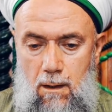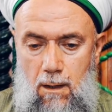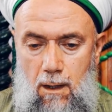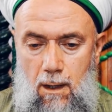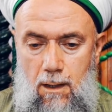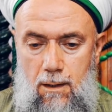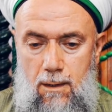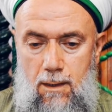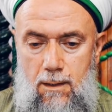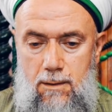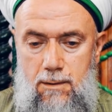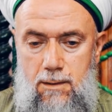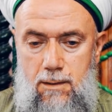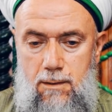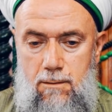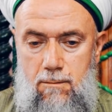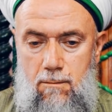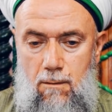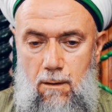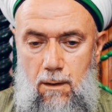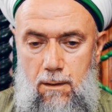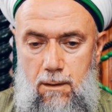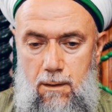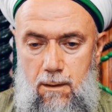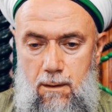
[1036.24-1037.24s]
And this is
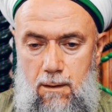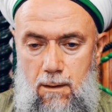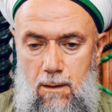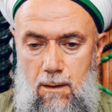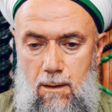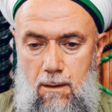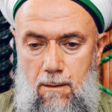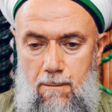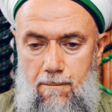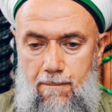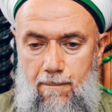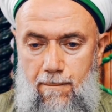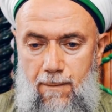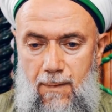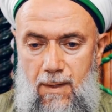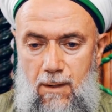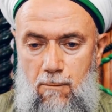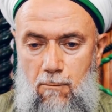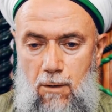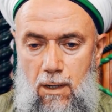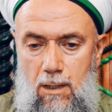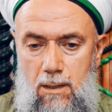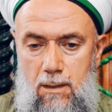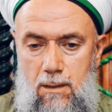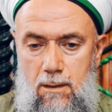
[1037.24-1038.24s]
what
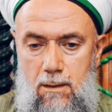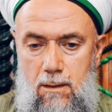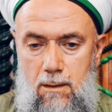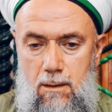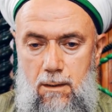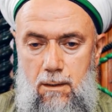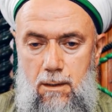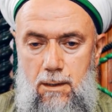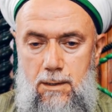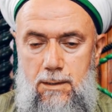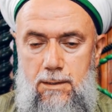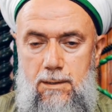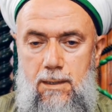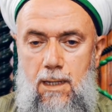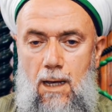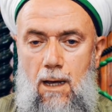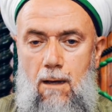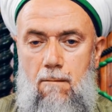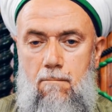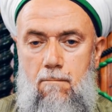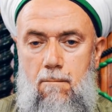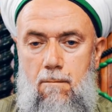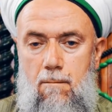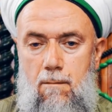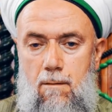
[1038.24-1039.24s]
when
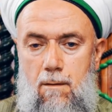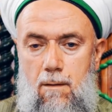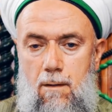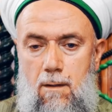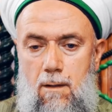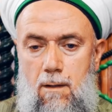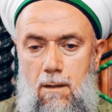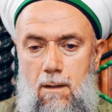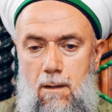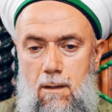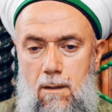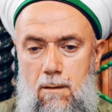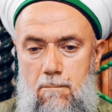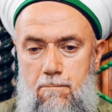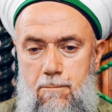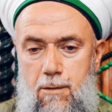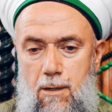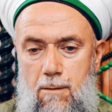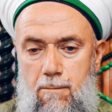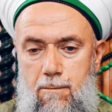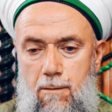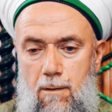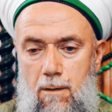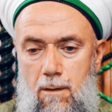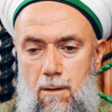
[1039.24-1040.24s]
Islam
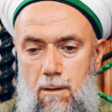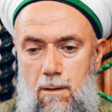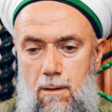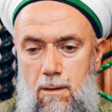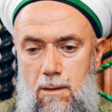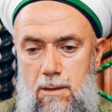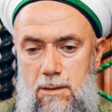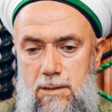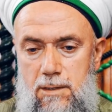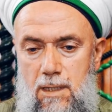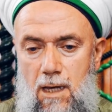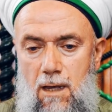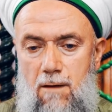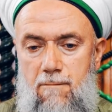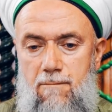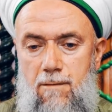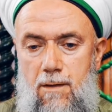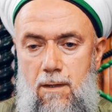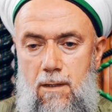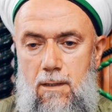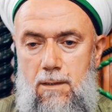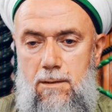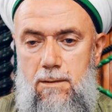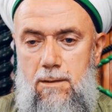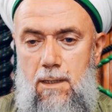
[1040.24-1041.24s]
people
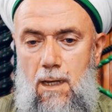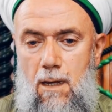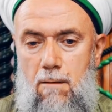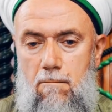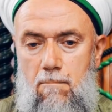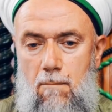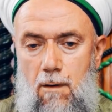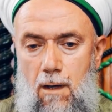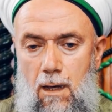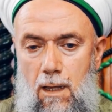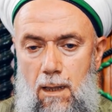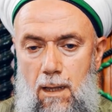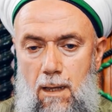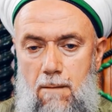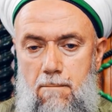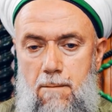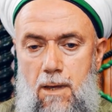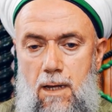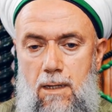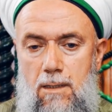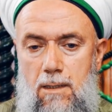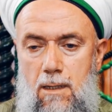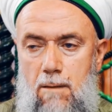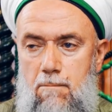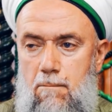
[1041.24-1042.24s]
serving Islam, Allah
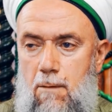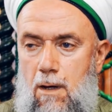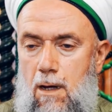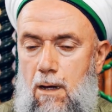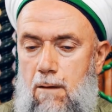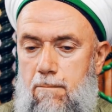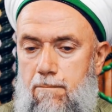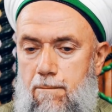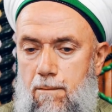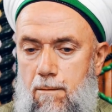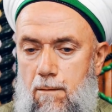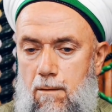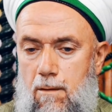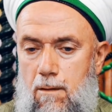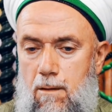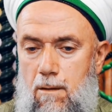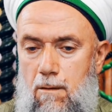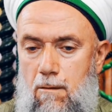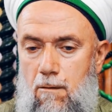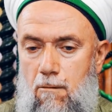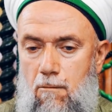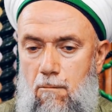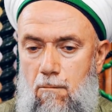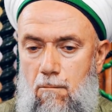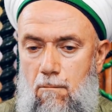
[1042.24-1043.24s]
make them up.
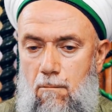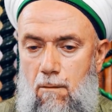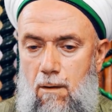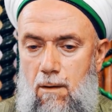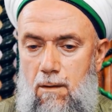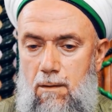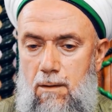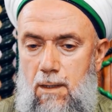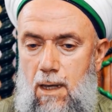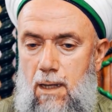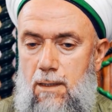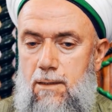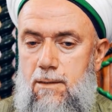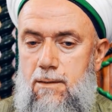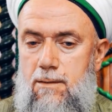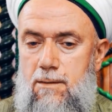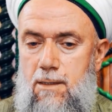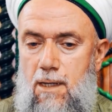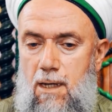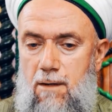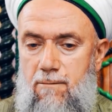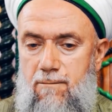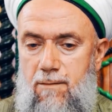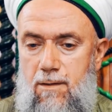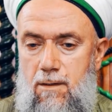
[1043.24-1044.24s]
When not
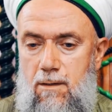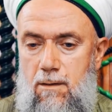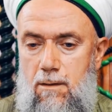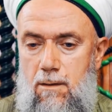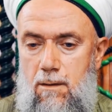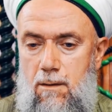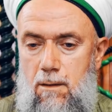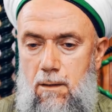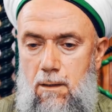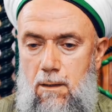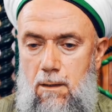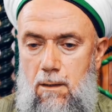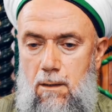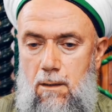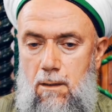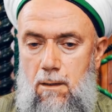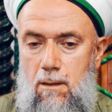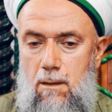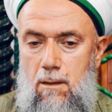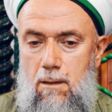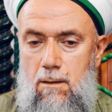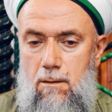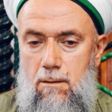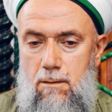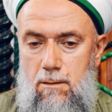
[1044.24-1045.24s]
serving,
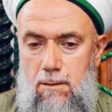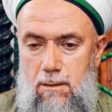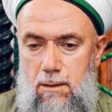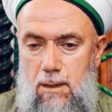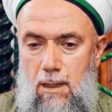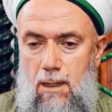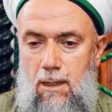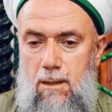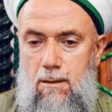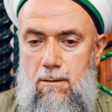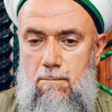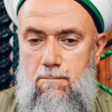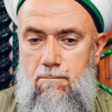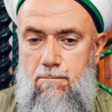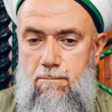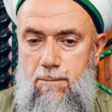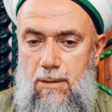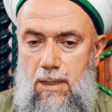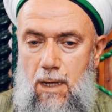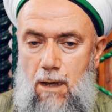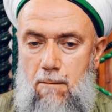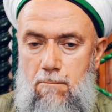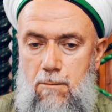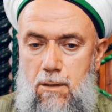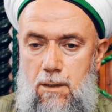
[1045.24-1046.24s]
they are
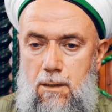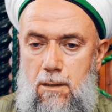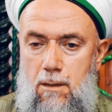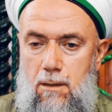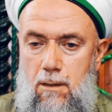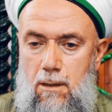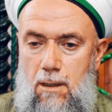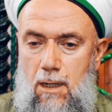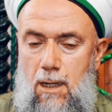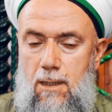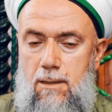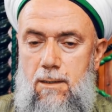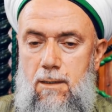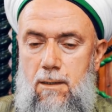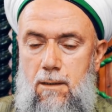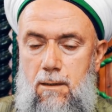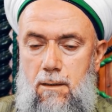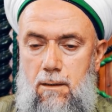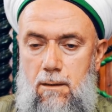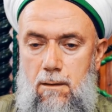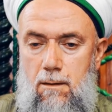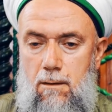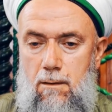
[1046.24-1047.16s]
becoming nothing.